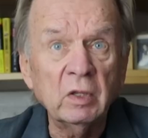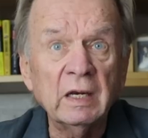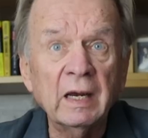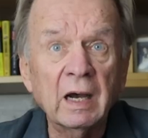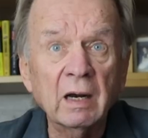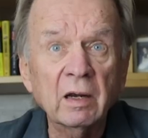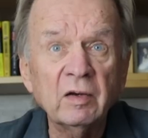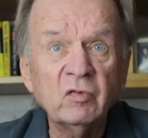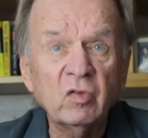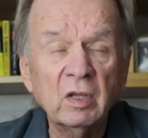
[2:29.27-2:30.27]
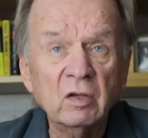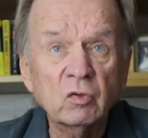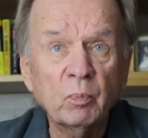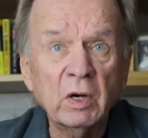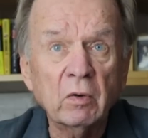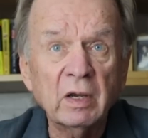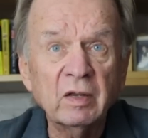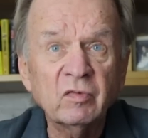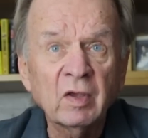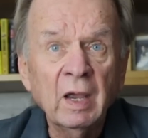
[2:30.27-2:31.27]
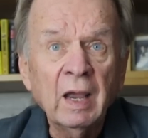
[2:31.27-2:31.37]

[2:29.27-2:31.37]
the knowledge, the experience,